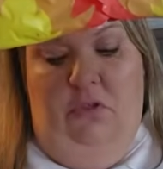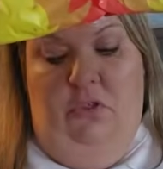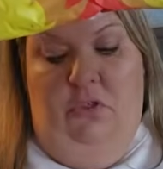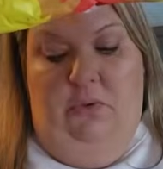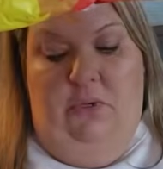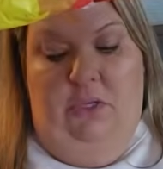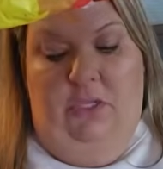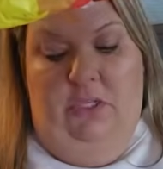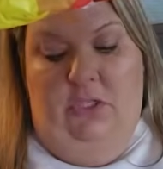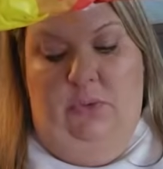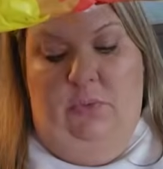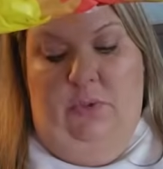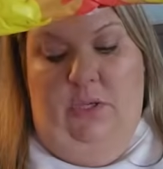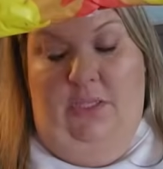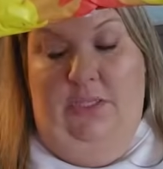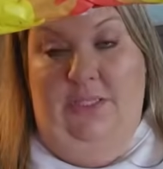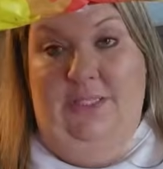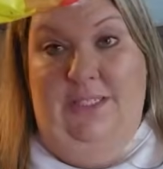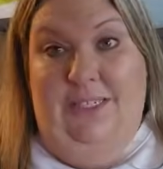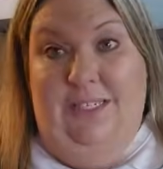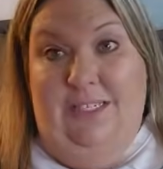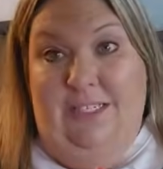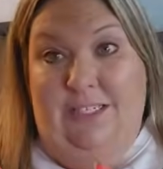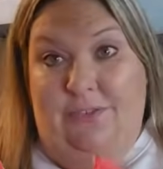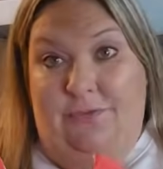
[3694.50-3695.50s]
doing as well as
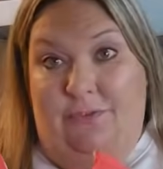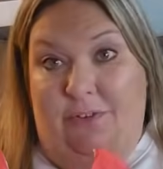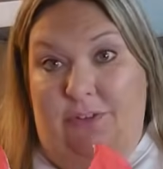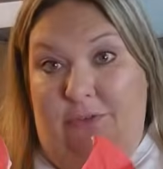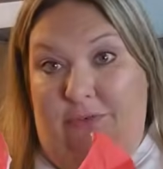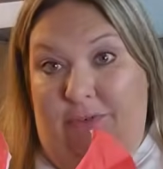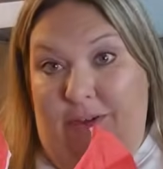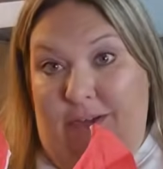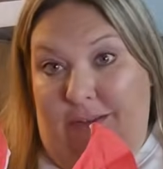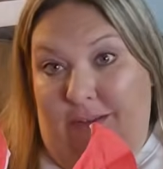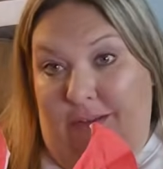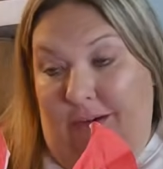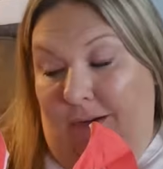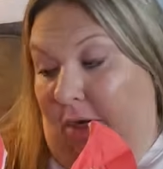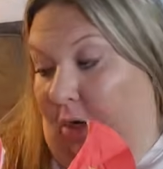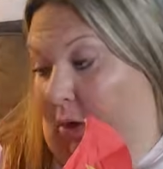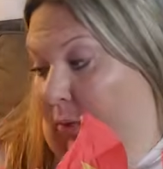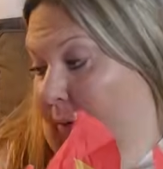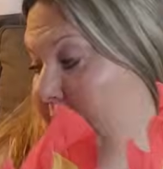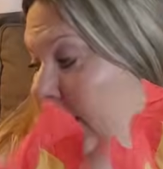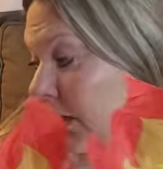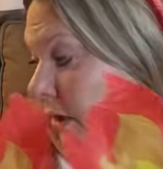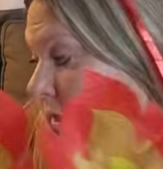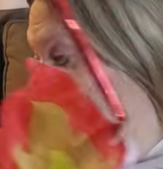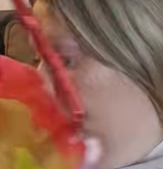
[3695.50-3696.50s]
it is for the fact that it got
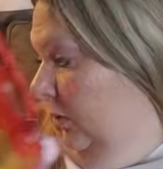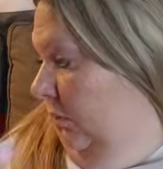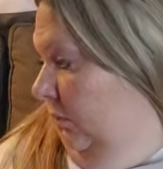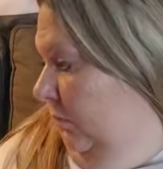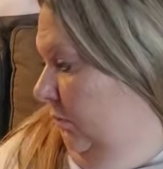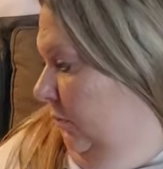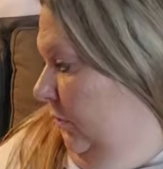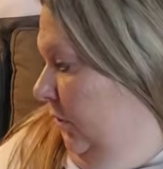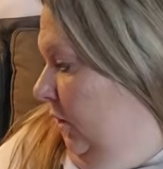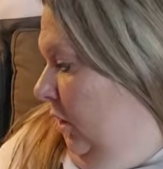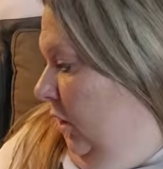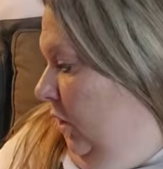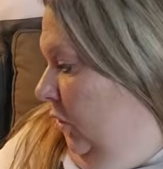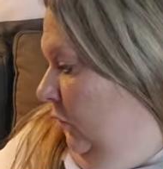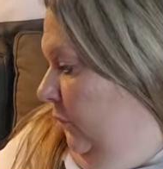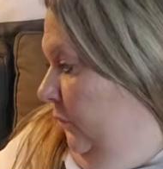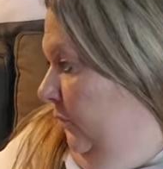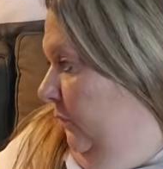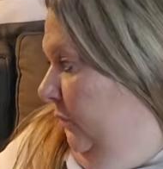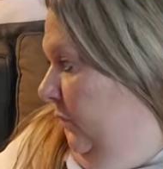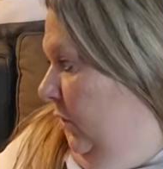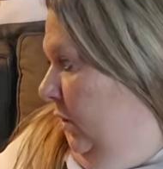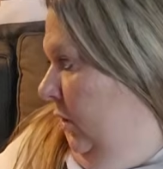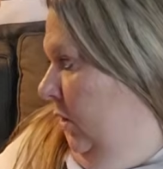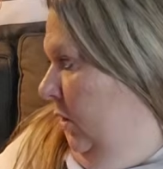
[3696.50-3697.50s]
rained on. So,
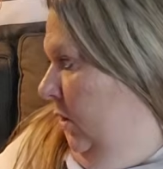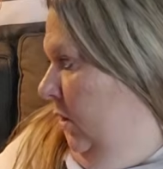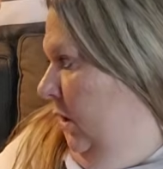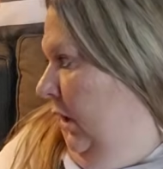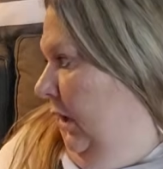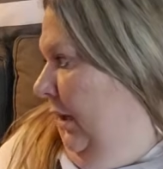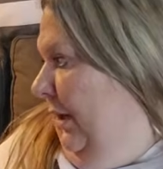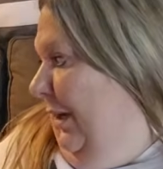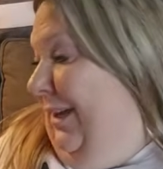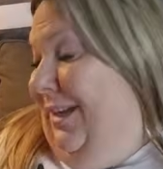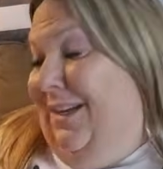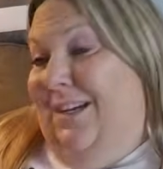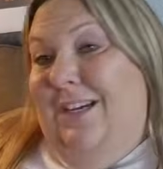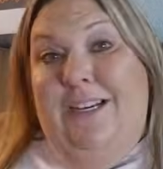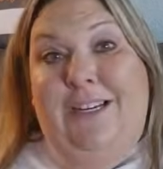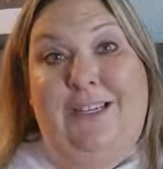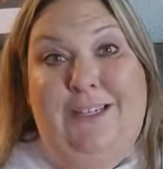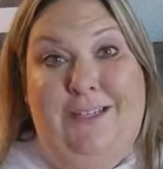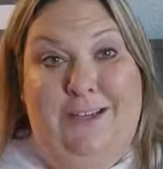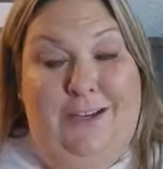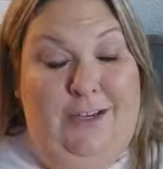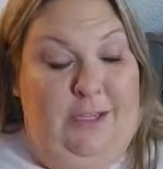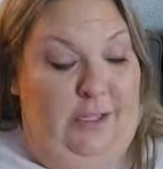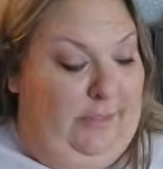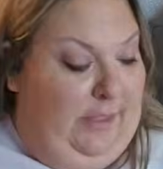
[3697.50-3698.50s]
gonna
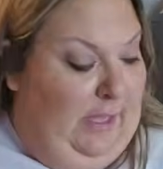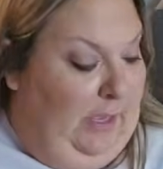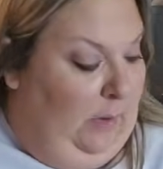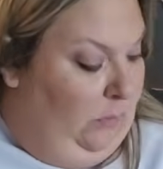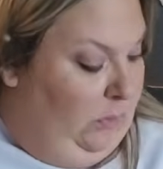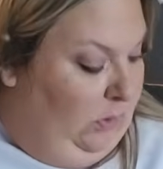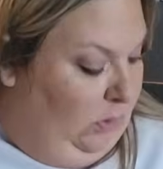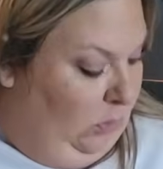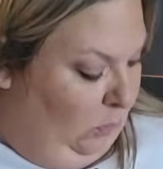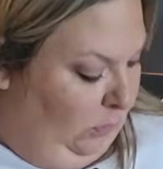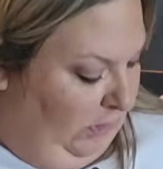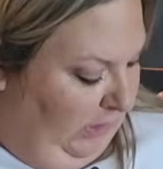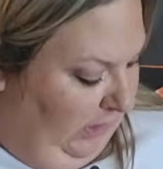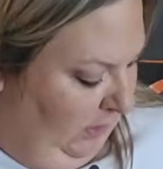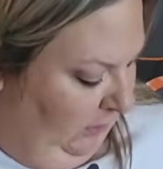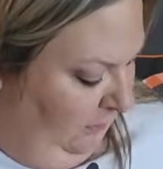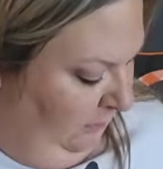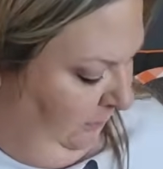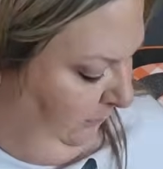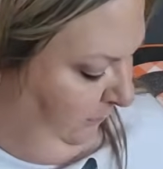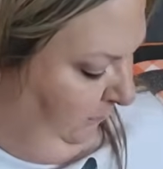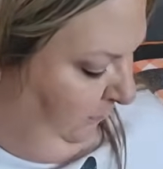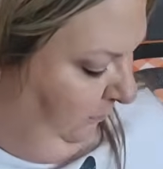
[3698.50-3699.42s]
call that one a win.